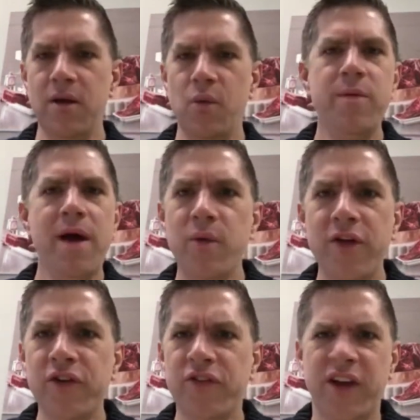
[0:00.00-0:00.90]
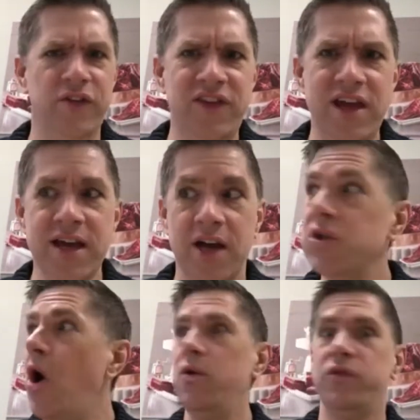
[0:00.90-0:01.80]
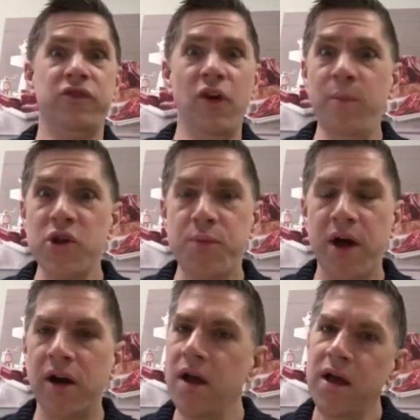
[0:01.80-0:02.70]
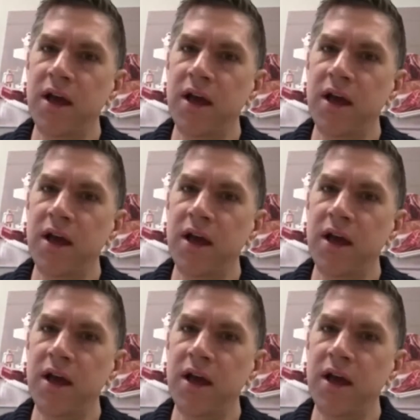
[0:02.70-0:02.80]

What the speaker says: "What about restaurants like a steakhouse?" "Oh, so much better."